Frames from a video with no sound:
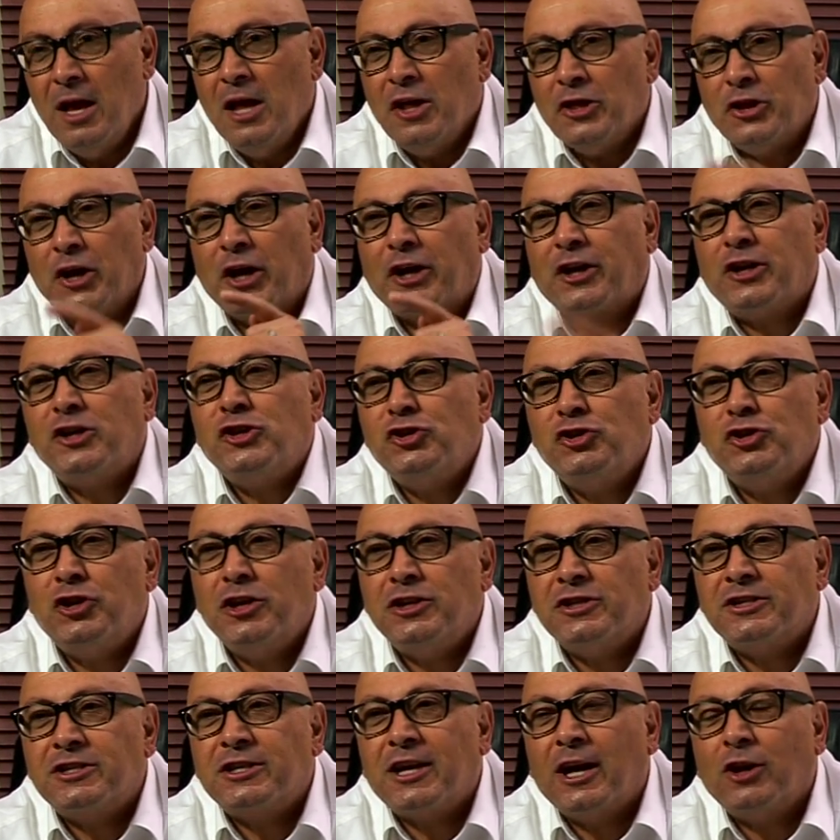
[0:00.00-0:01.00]
The
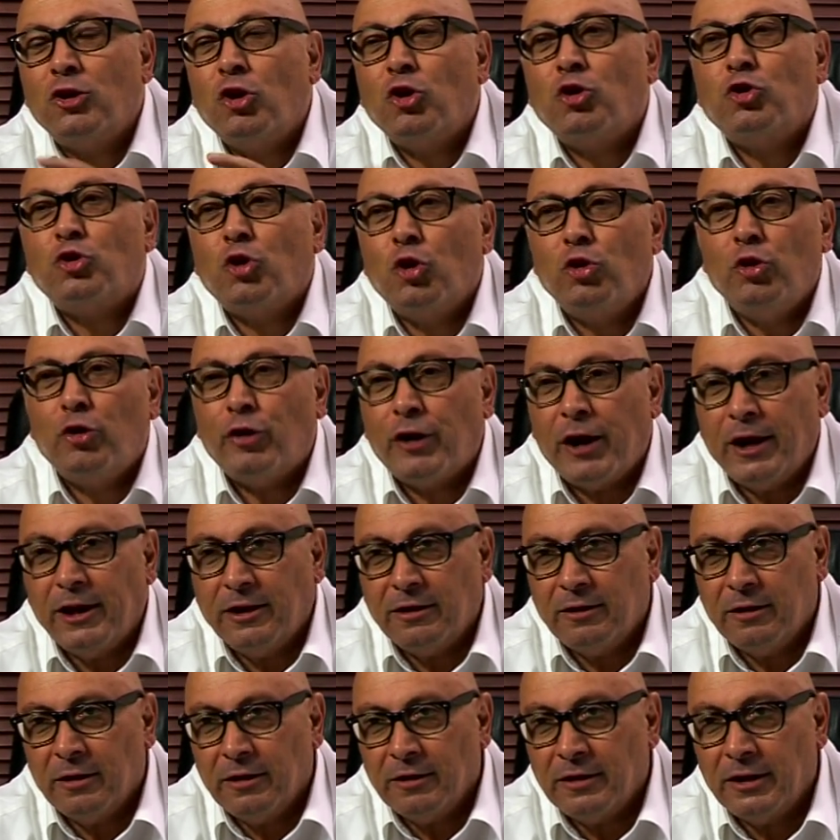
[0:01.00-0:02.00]
Christians cannot
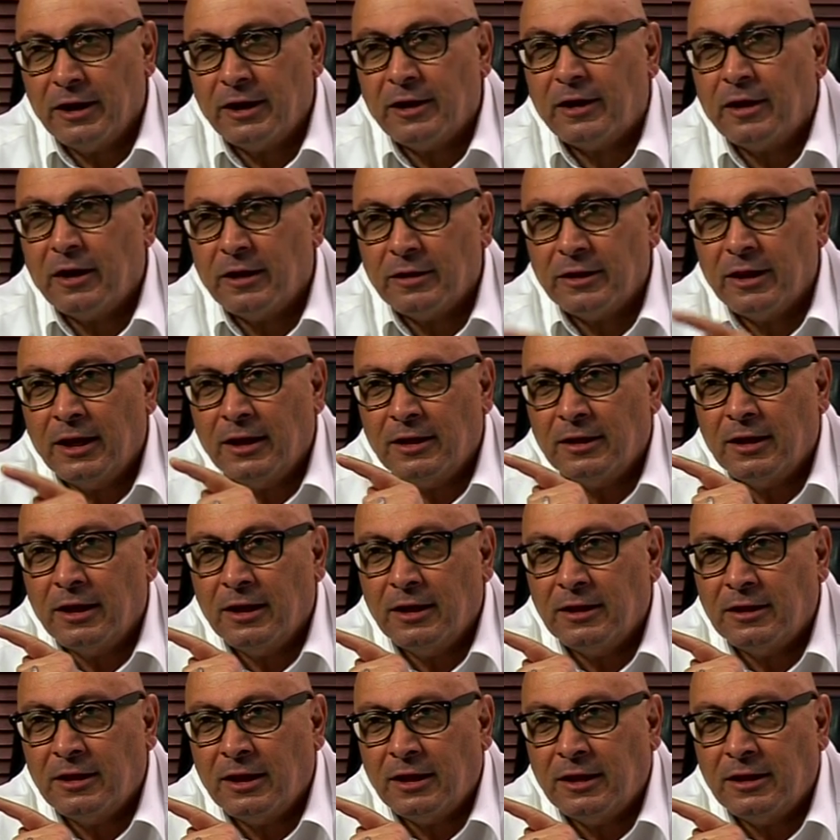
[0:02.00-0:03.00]
tolerate
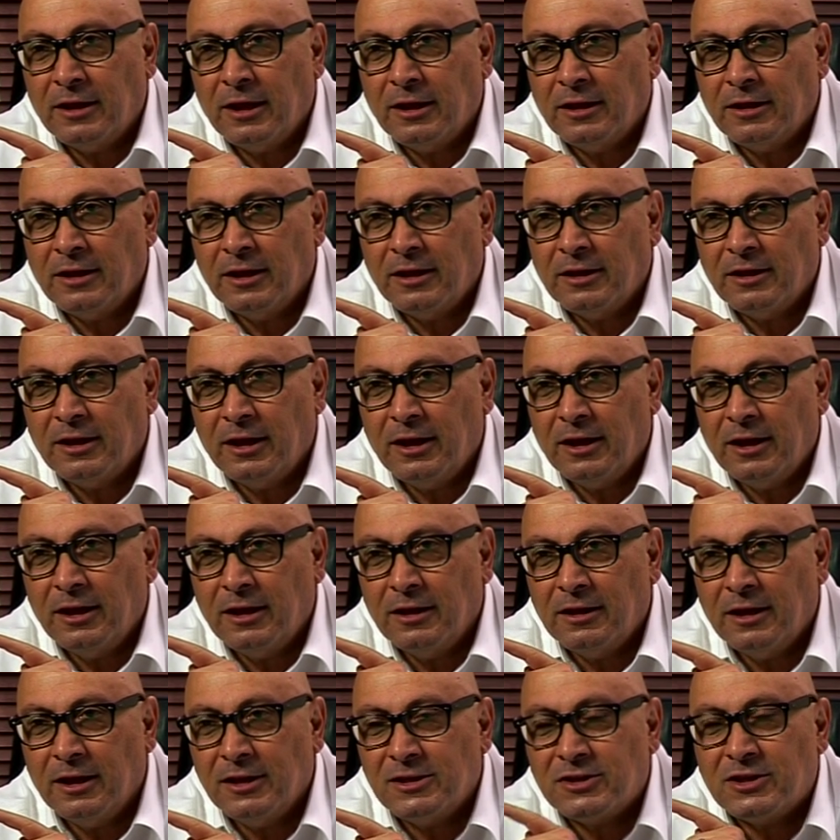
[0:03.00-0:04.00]
the
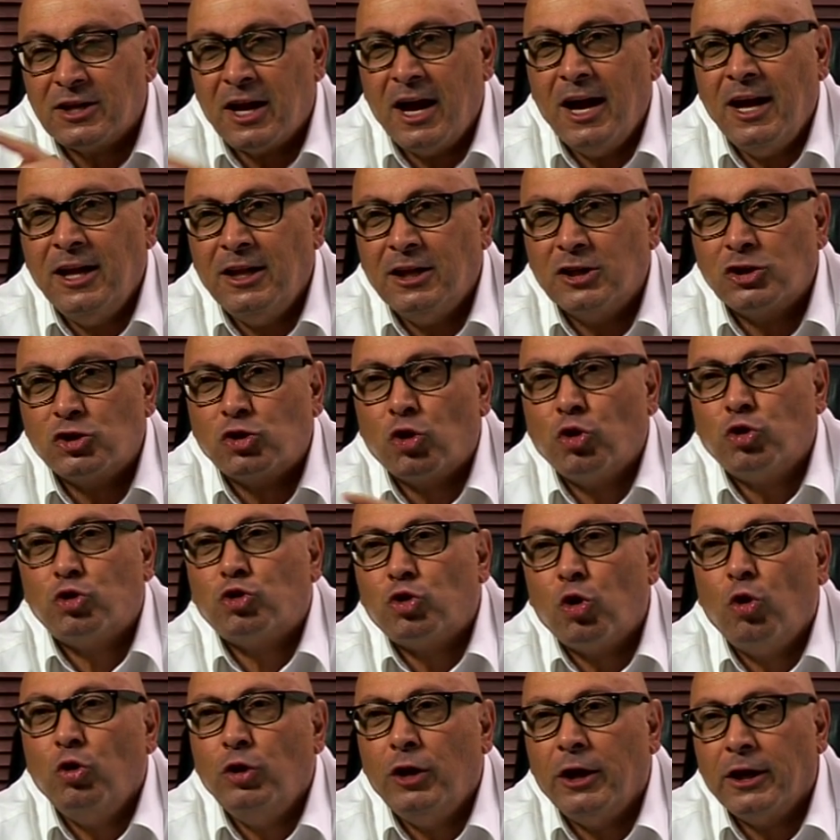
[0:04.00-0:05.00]
Israelis
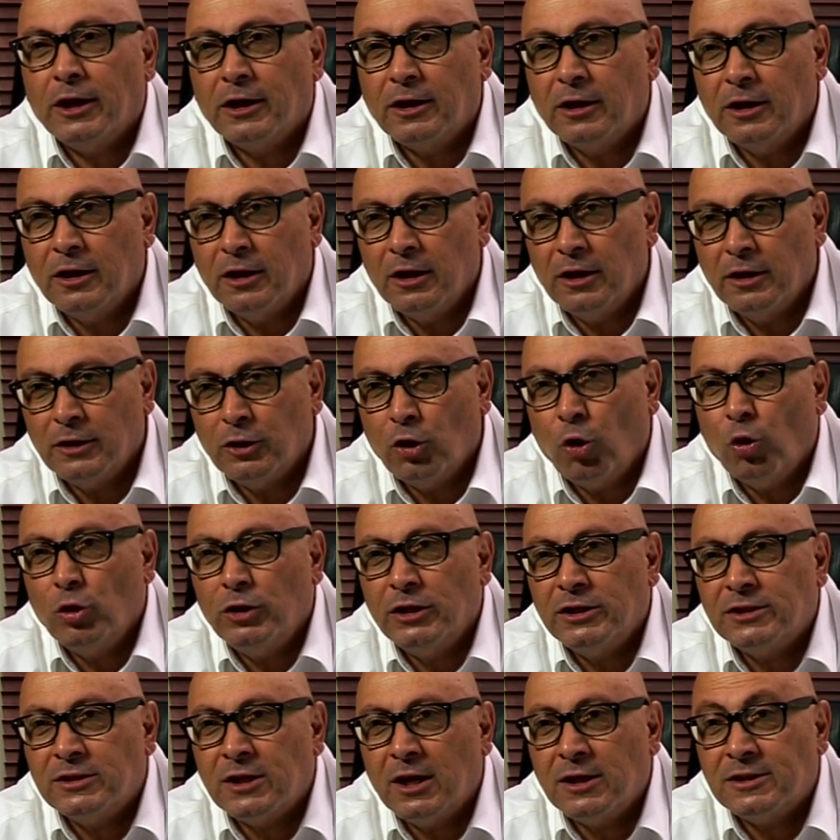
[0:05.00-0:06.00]
controlling the
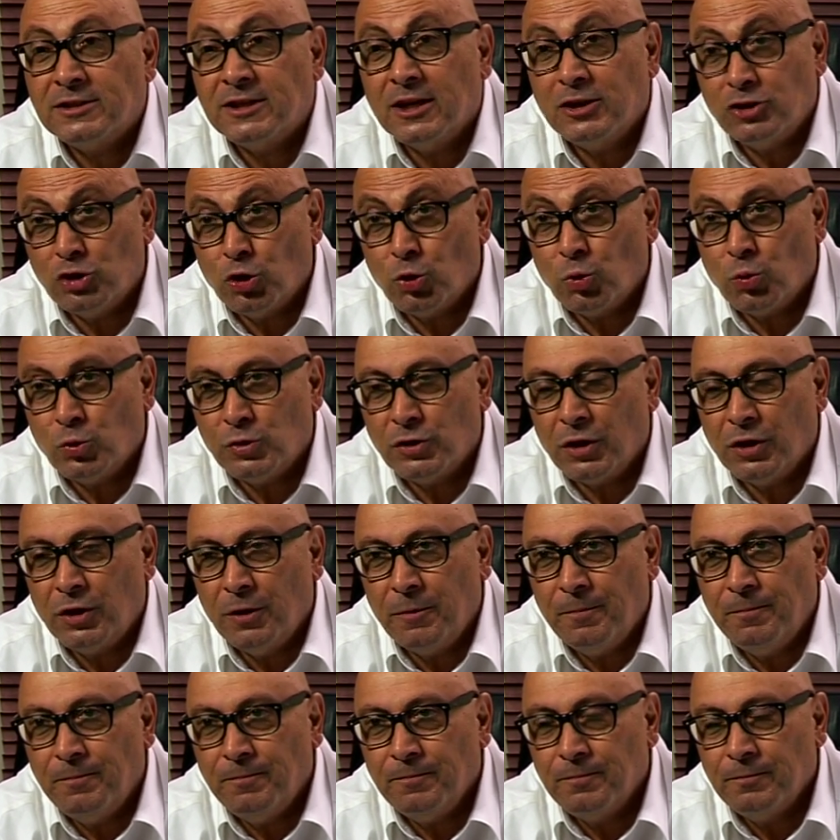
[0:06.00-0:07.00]
holy sites and
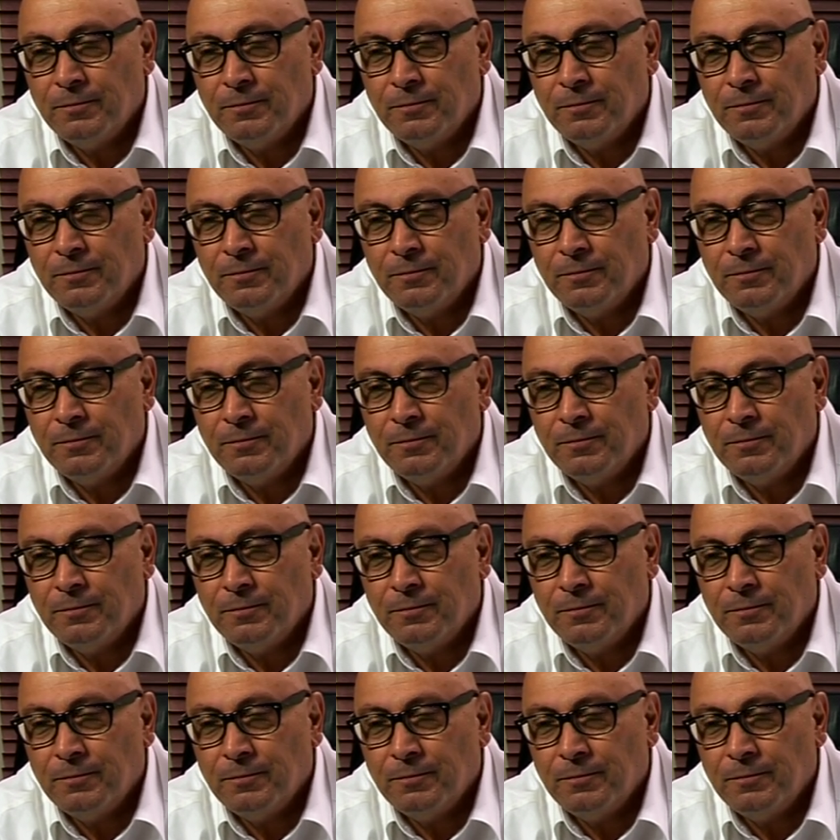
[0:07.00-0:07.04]
Jerusalem.